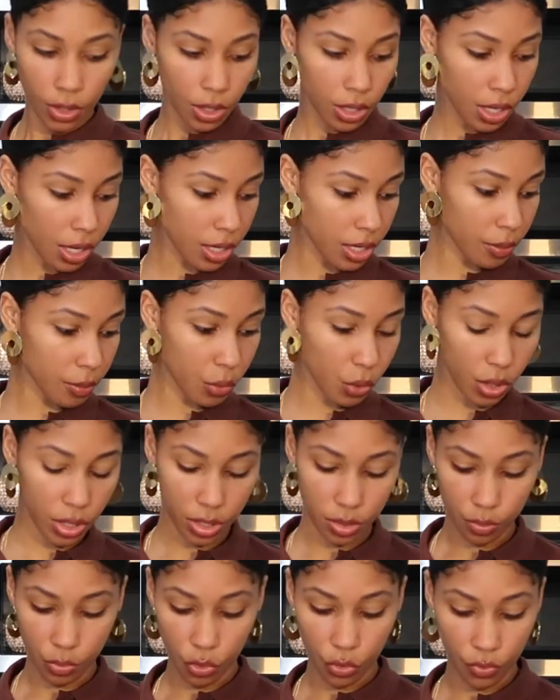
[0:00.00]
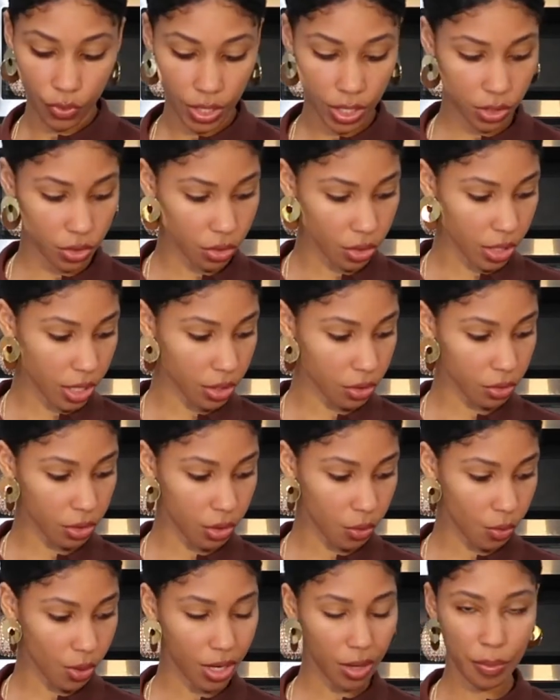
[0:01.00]
cutting board is moving, so like you
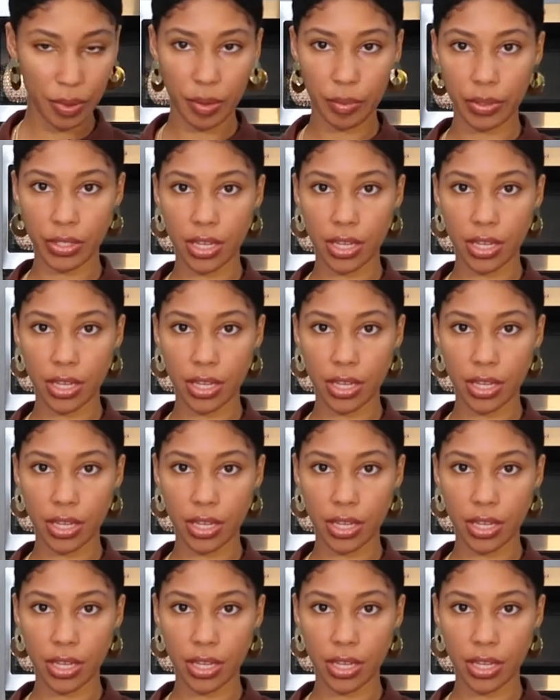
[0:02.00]
can wet a paper